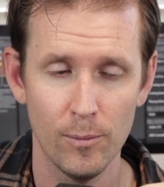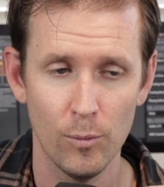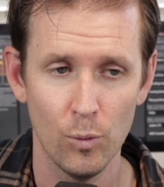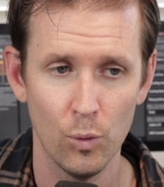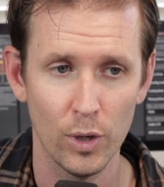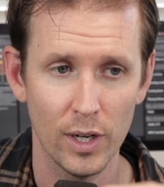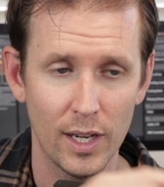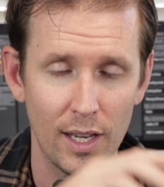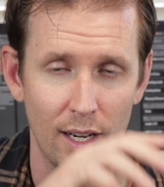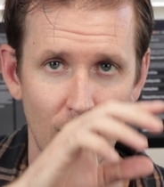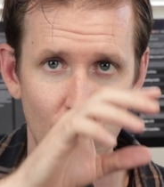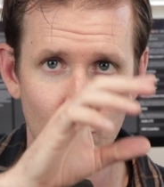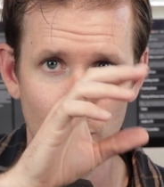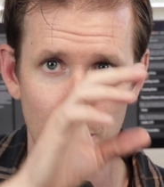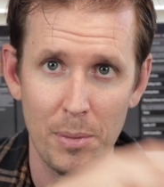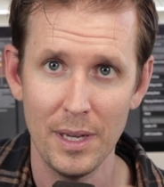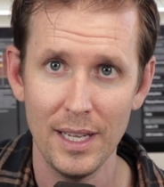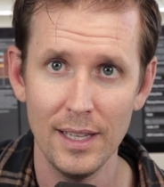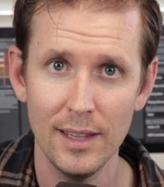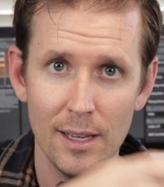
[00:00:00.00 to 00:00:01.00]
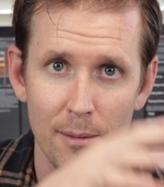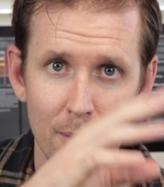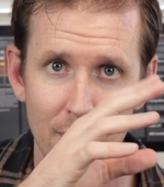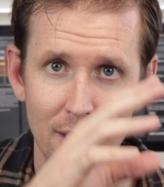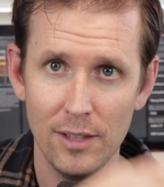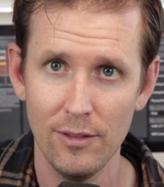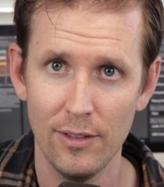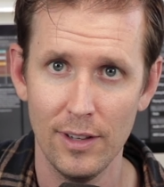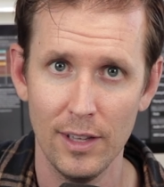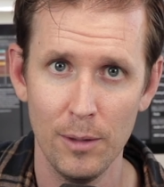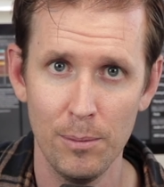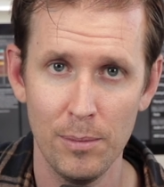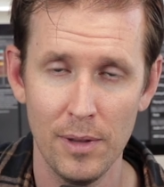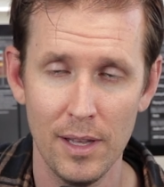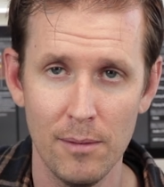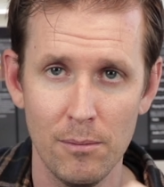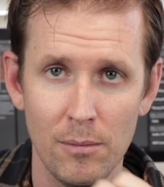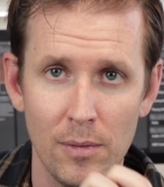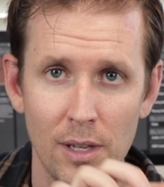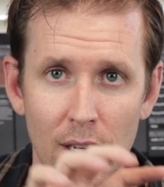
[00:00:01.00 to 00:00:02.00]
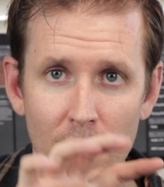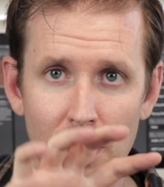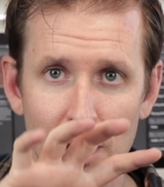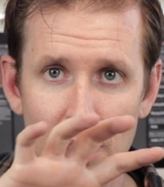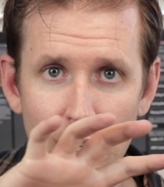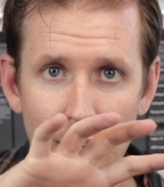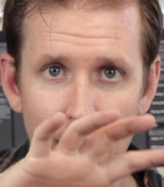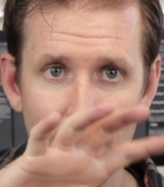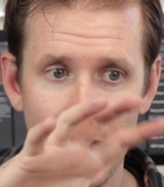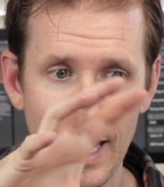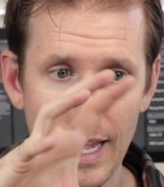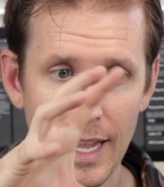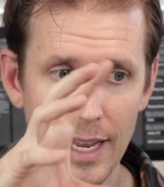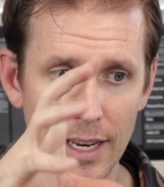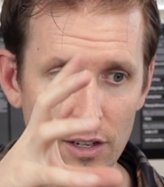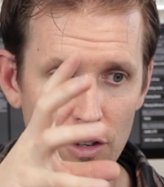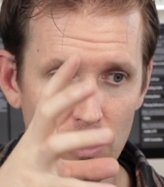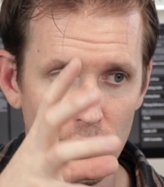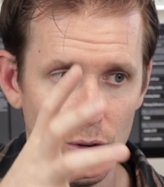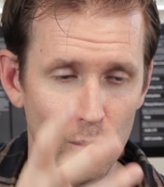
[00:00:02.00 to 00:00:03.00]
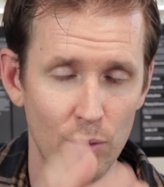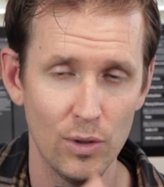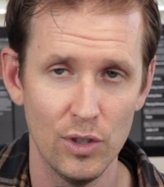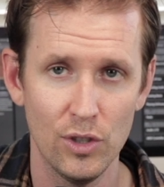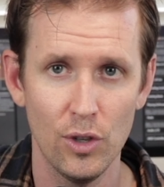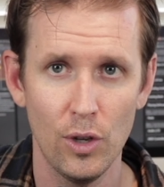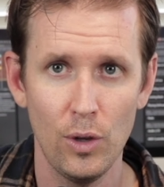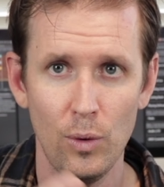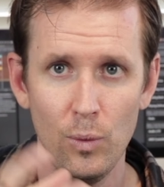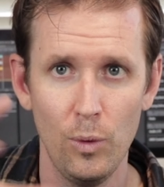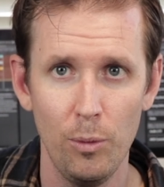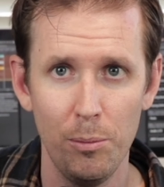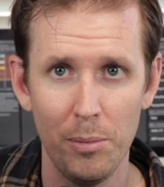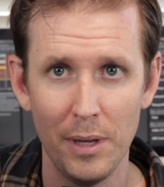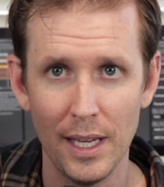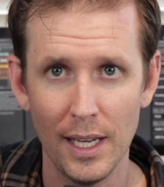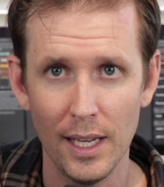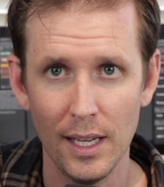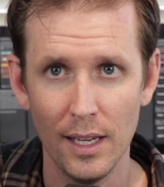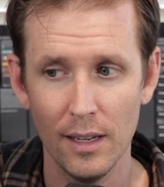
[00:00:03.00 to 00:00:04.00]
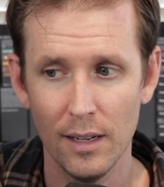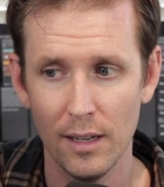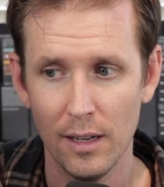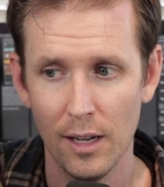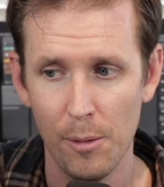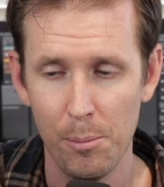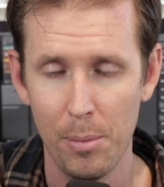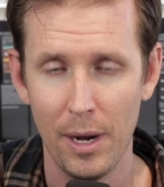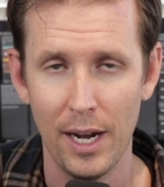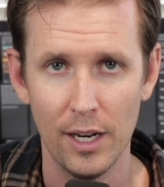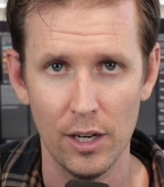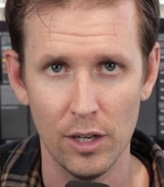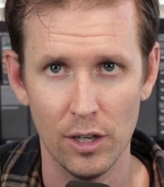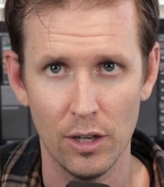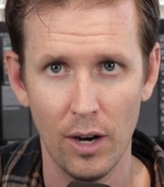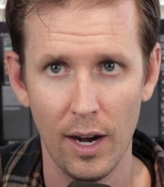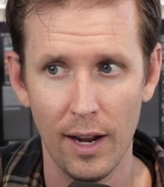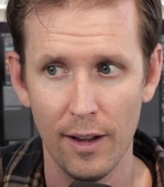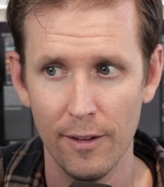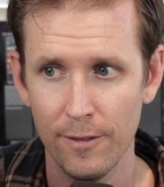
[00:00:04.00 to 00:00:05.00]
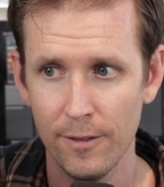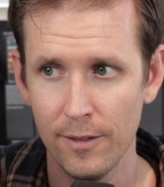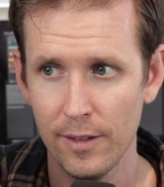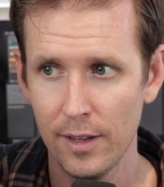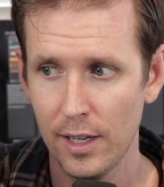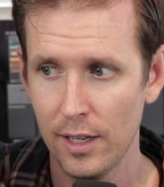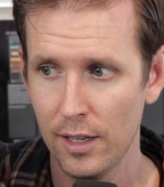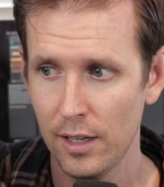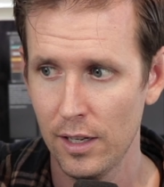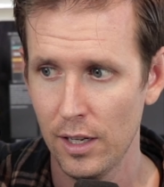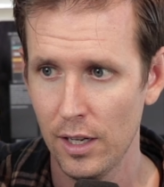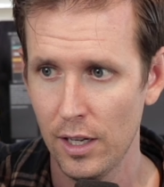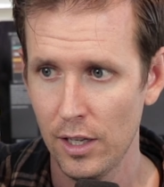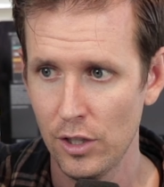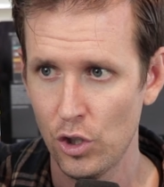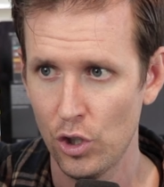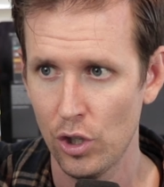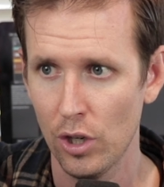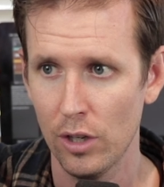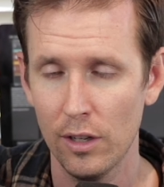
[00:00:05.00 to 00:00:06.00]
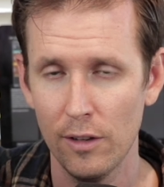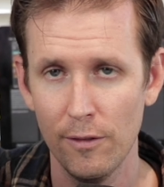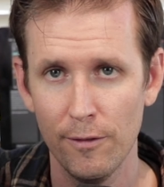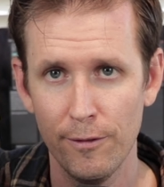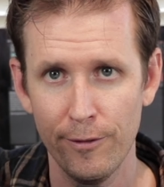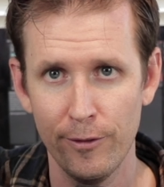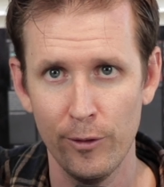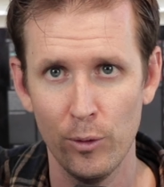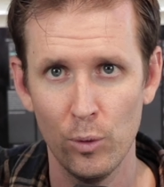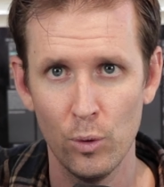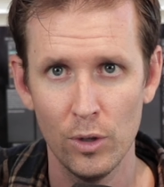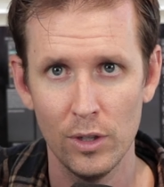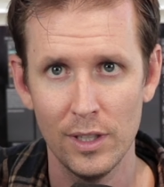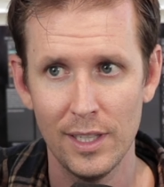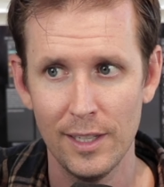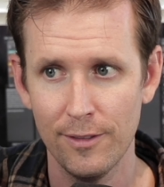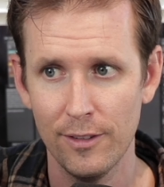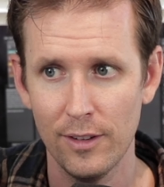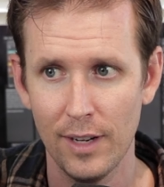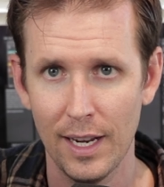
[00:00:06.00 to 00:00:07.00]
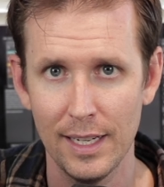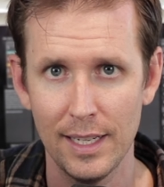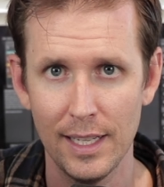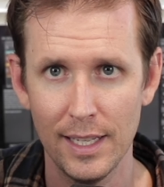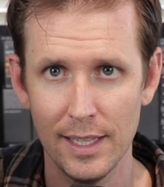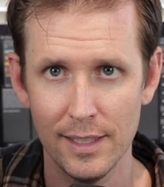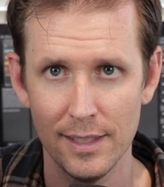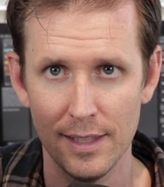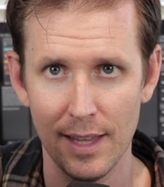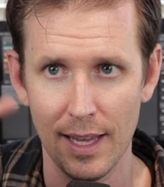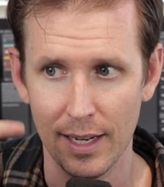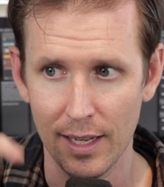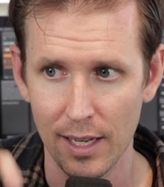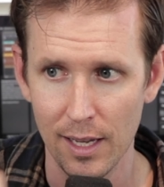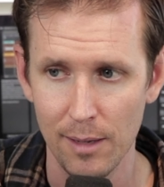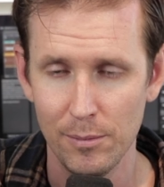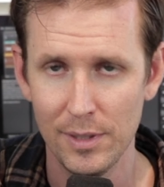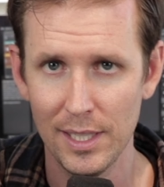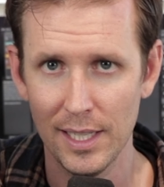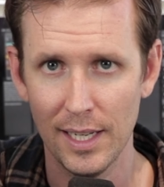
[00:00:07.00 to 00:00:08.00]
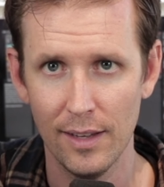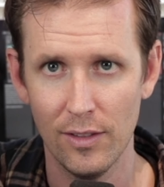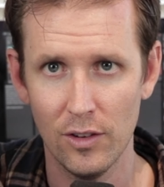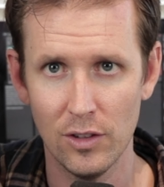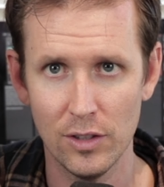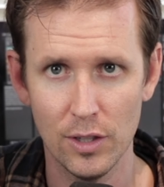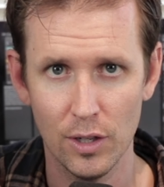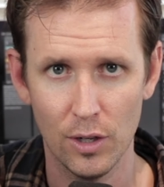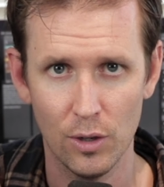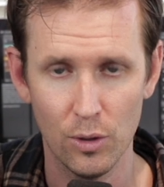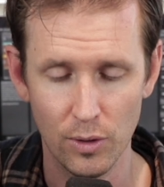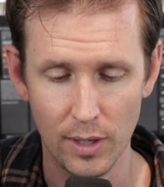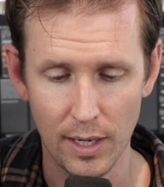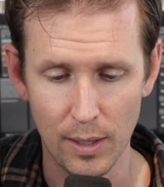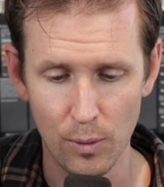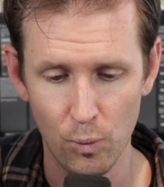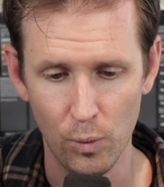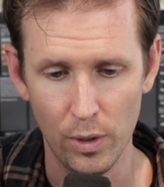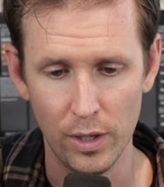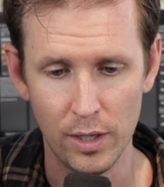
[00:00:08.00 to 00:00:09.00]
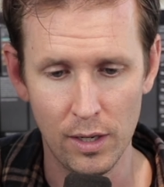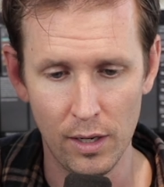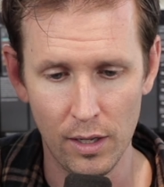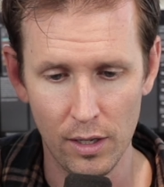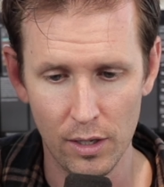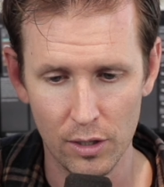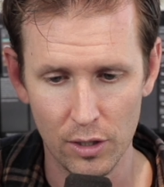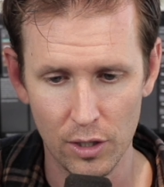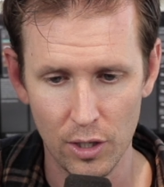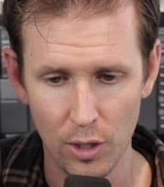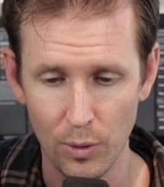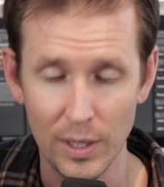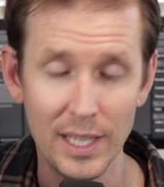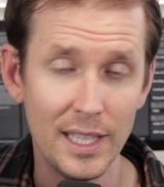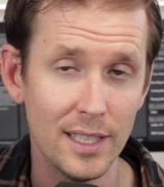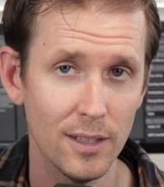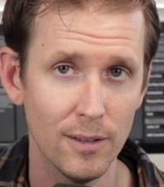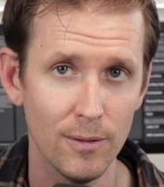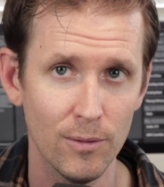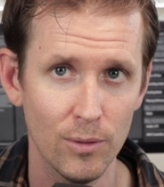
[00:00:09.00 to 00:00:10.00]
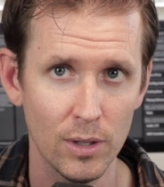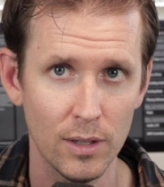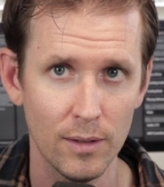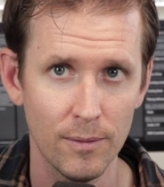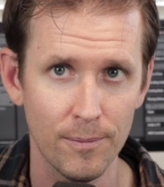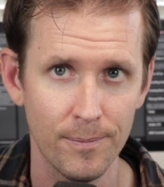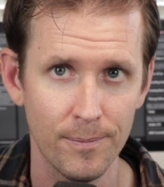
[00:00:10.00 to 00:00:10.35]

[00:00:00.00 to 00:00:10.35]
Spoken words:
We're going to repeat them and develop them, and the result will be a paragraph, a chunk of 4 different ideas that come together to create one cohesive one.